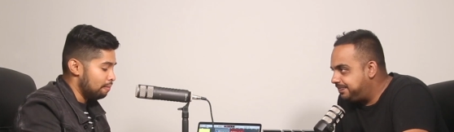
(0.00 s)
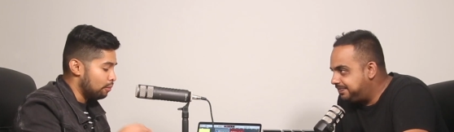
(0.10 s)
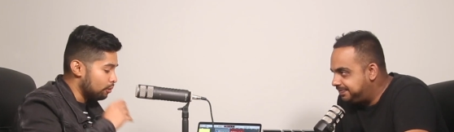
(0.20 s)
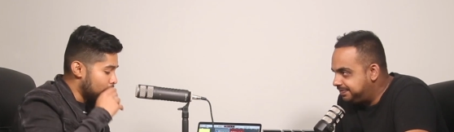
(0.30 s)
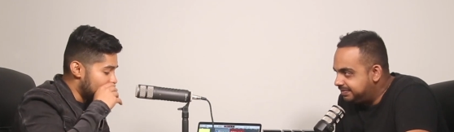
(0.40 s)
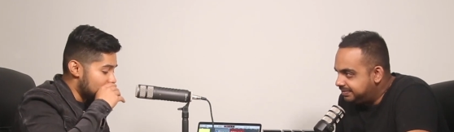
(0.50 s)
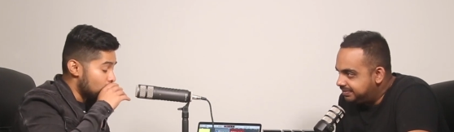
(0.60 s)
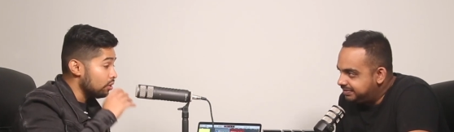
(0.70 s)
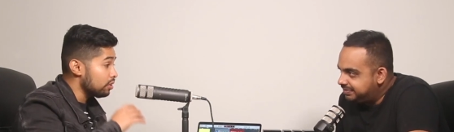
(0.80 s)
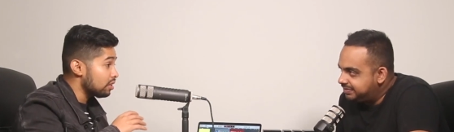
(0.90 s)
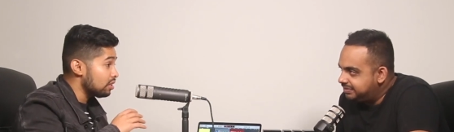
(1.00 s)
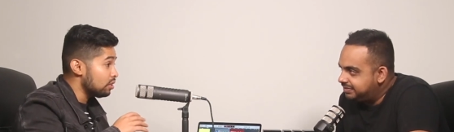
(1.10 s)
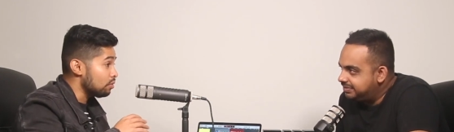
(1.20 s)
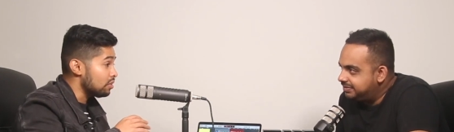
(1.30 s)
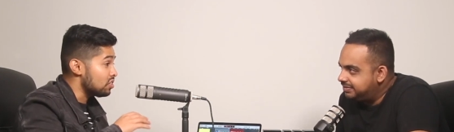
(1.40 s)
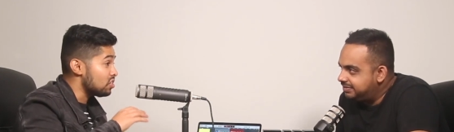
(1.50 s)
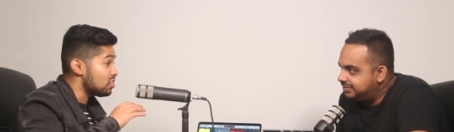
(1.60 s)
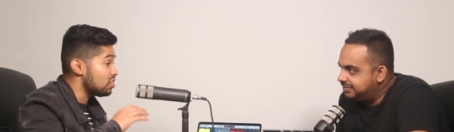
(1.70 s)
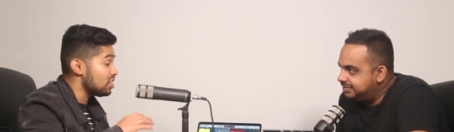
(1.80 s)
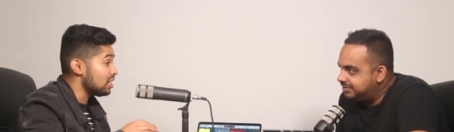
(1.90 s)
Speaker 1: important point is all you got to do is
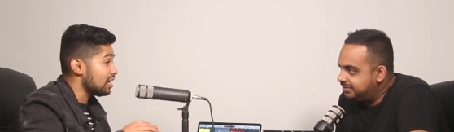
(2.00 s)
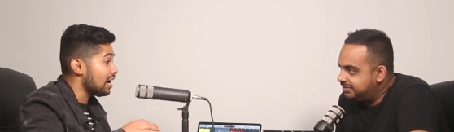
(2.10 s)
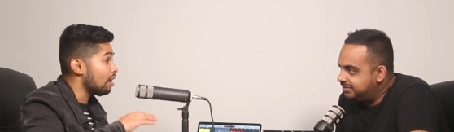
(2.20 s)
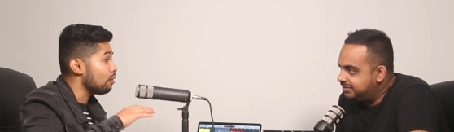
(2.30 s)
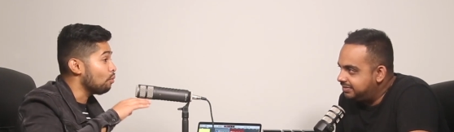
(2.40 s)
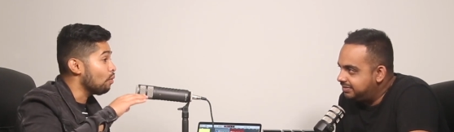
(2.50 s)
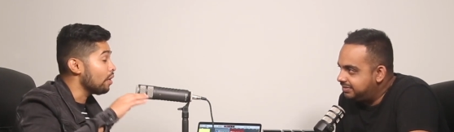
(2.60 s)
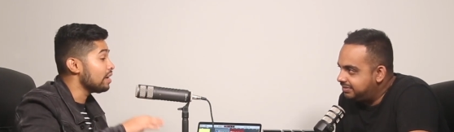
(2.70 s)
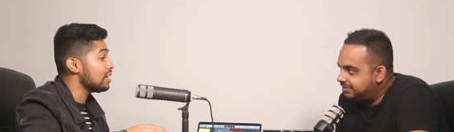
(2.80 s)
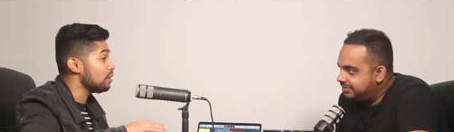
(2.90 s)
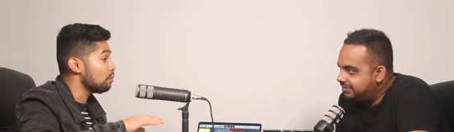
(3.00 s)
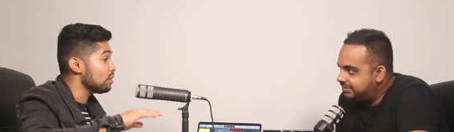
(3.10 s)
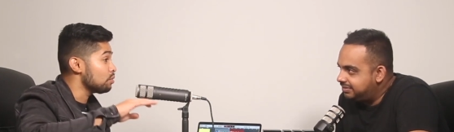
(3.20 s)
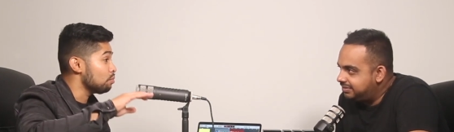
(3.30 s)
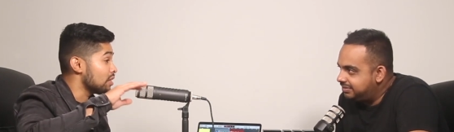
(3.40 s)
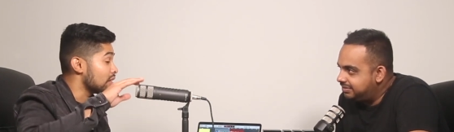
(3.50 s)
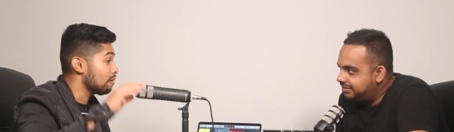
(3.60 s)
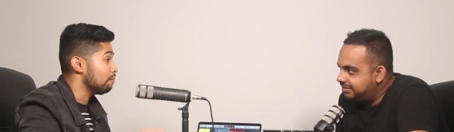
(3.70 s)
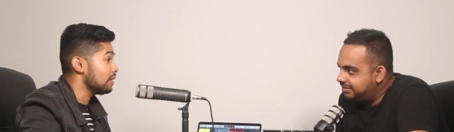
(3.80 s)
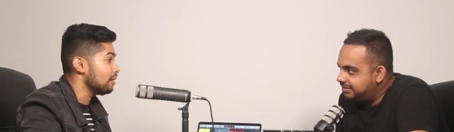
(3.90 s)
see how worried he was with
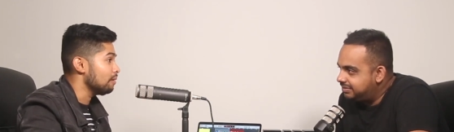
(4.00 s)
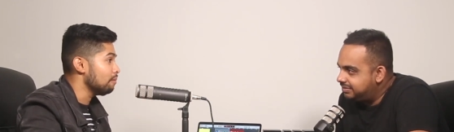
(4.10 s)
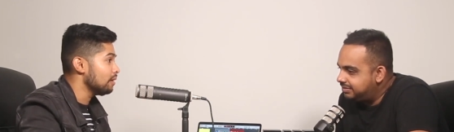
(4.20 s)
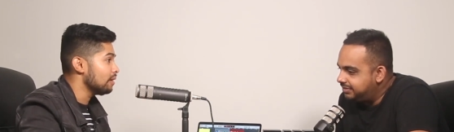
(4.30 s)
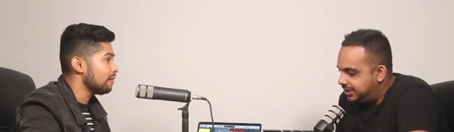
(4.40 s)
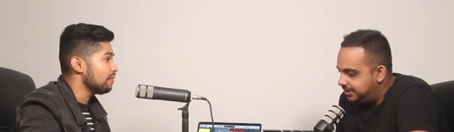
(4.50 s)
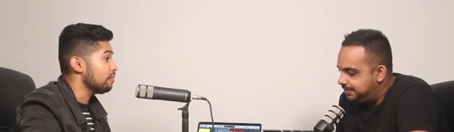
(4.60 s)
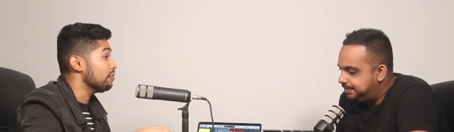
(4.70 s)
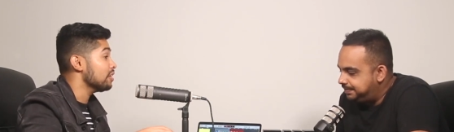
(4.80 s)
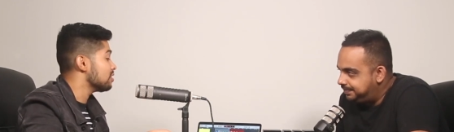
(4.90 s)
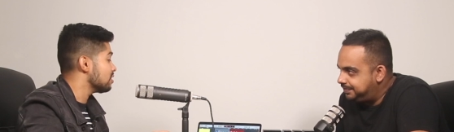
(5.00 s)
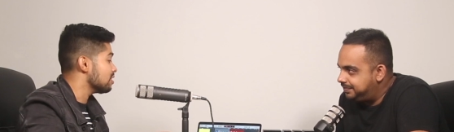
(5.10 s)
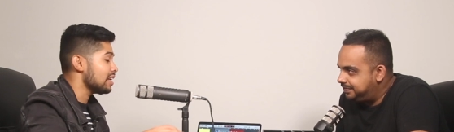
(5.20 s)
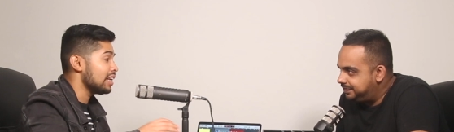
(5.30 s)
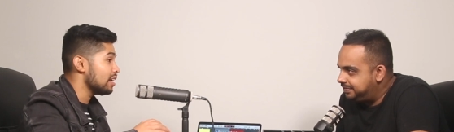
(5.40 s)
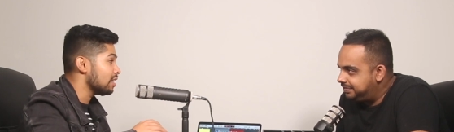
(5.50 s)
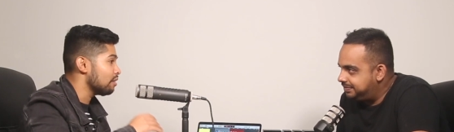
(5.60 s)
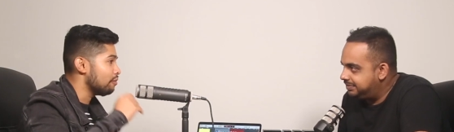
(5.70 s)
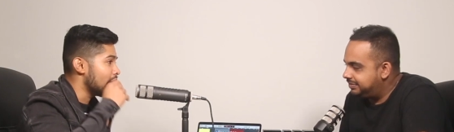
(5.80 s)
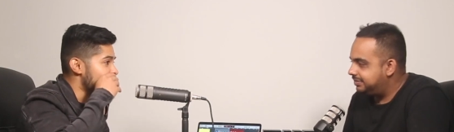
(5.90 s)
Khabib yep. versus any other
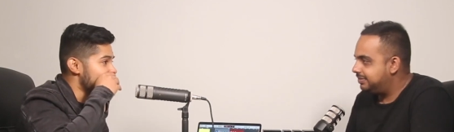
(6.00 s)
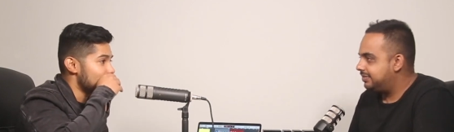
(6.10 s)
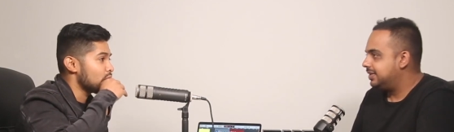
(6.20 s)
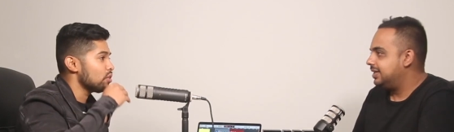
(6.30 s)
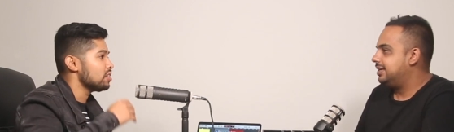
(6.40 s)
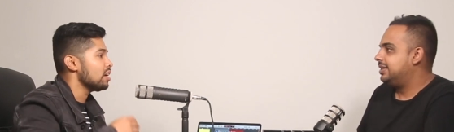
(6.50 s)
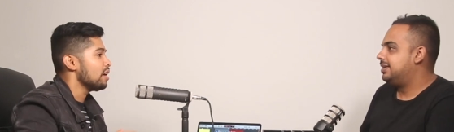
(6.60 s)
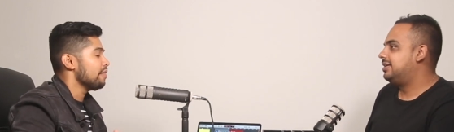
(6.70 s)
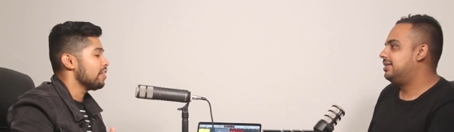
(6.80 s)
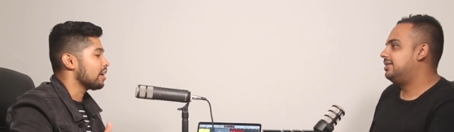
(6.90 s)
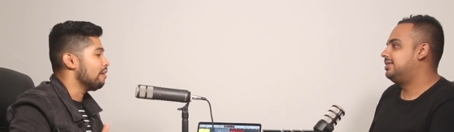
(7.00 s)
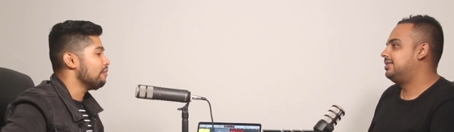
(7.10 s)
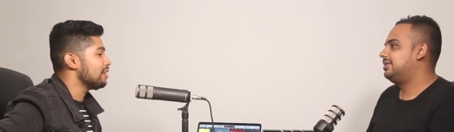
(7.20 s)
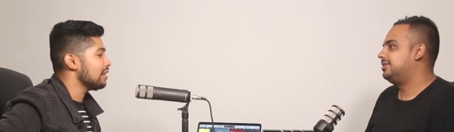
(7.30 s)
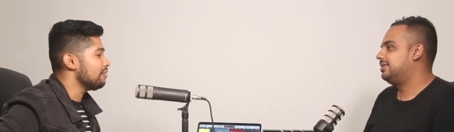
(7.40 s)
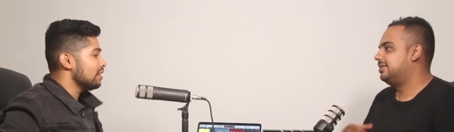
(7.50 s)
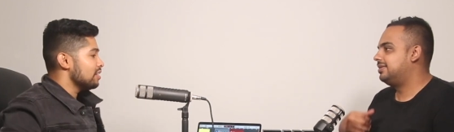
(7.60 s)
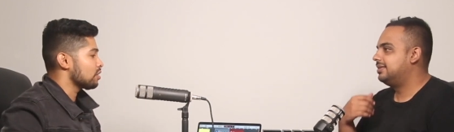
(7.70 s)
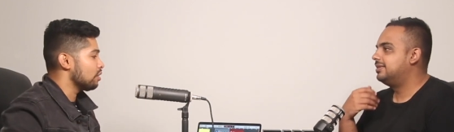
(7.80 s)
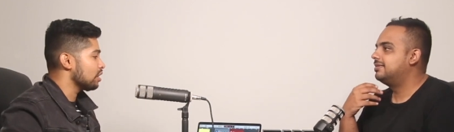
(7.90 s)
fighters because the comfort level
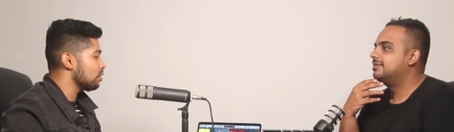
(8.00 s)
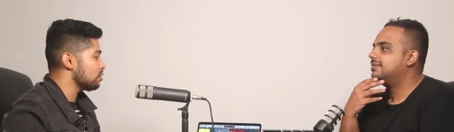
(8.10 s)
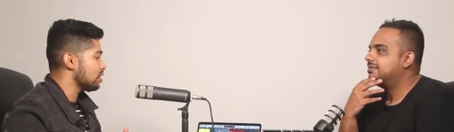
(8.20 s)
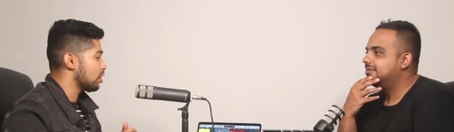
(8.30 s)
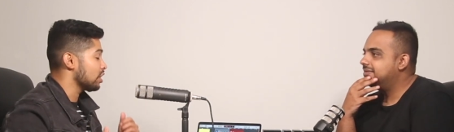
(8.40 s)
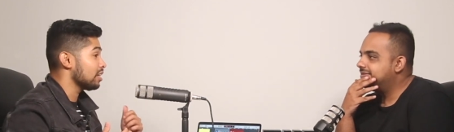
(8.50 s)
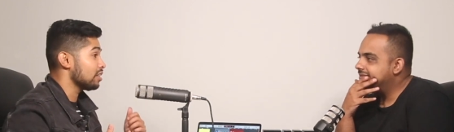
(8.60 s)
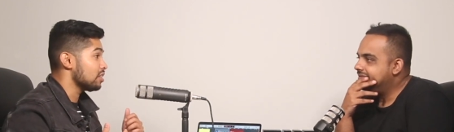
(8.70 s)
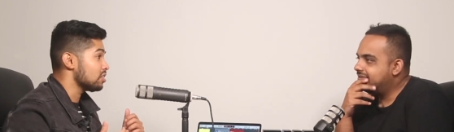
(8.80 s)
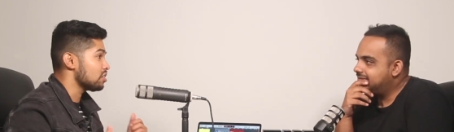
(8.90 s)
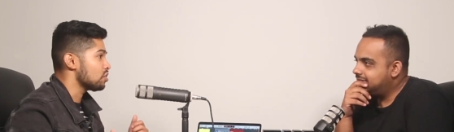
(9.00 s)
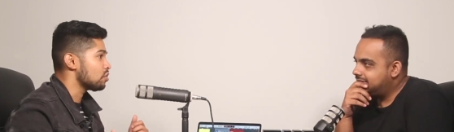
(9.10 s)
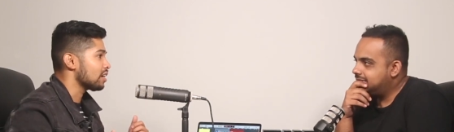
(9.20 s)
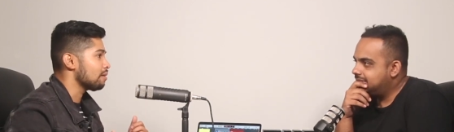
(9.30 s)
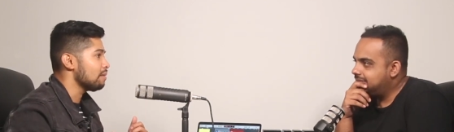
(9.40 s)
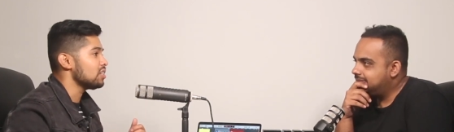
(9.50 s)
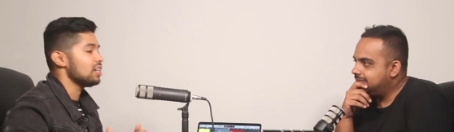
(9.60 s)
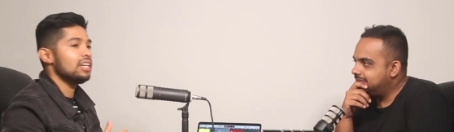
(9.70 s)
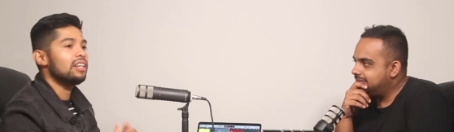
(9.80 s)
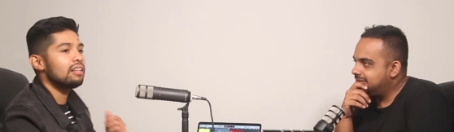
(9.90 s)
is of goes in thinking that this is a striking match.
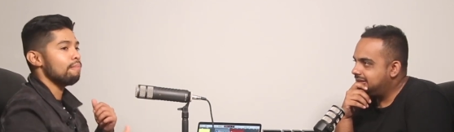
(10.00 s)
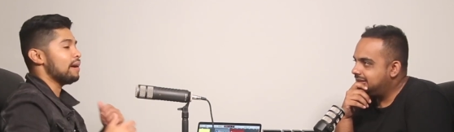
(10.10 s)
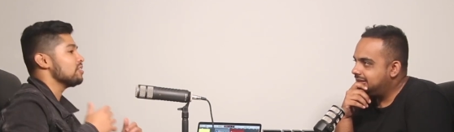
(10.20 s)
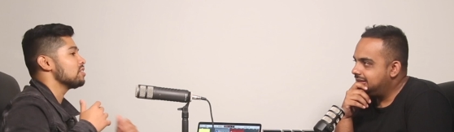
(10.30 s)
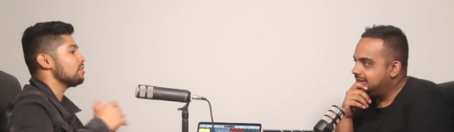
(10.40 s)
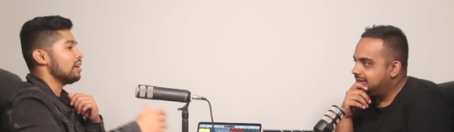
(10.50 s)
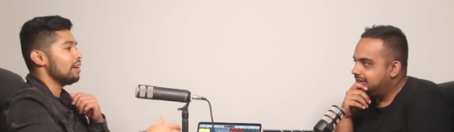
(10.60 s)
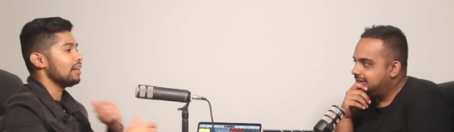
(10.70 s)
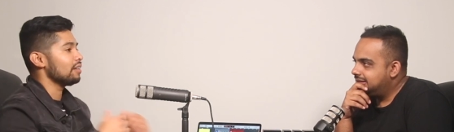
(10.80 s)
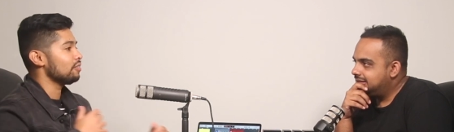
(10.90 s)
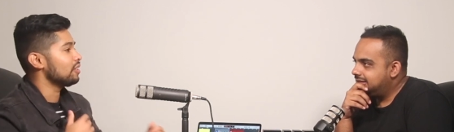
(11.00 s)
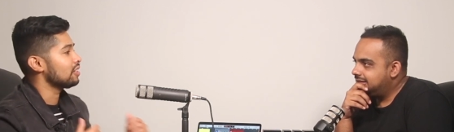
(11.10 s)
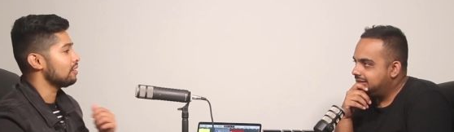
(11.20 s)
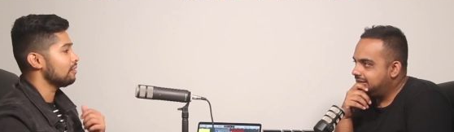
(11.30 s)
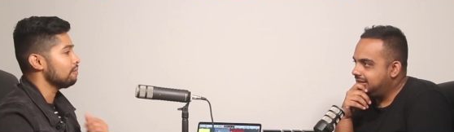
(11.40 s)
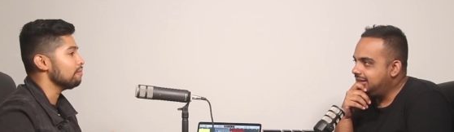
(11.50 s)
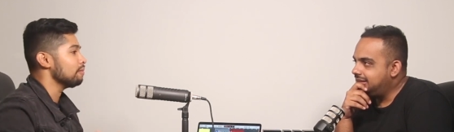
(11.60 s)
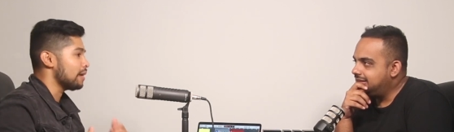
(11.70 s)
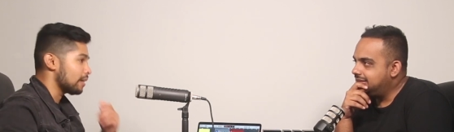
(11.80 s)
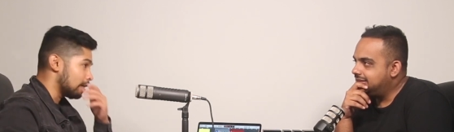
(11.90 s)
He can bounce around like fucking
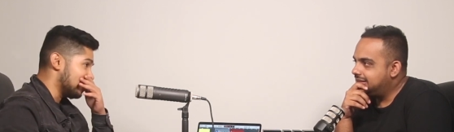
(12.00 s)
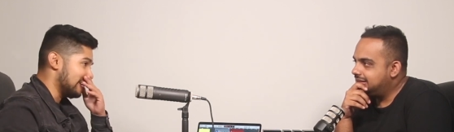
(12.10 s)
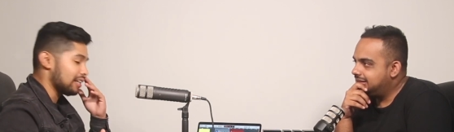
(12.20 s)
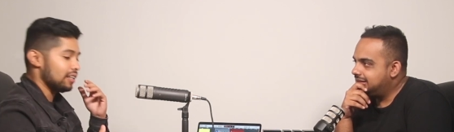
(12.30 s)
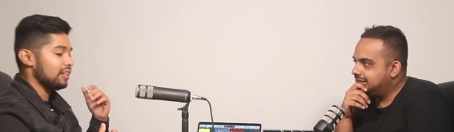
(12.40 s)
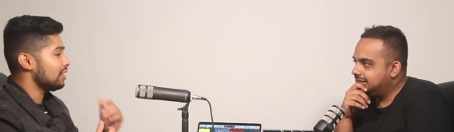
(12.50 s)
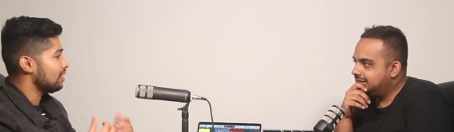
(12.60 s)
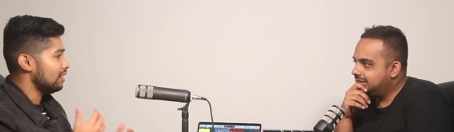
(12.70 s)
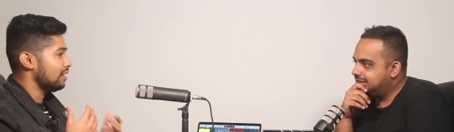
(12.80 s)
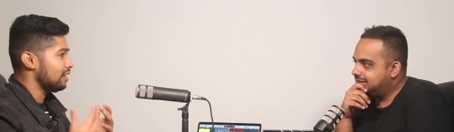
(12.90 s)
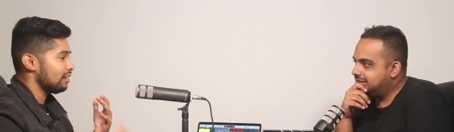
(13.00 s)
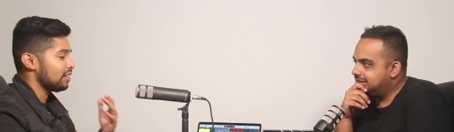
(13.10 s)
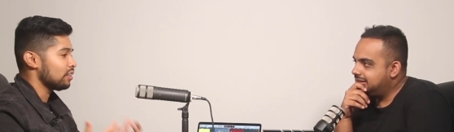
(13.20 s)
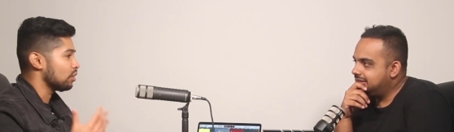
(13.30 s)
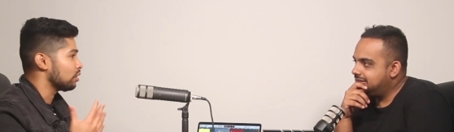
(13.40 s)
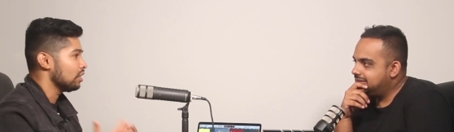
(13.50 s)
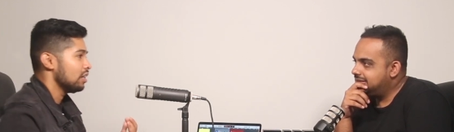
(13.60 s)
yeah. like he he can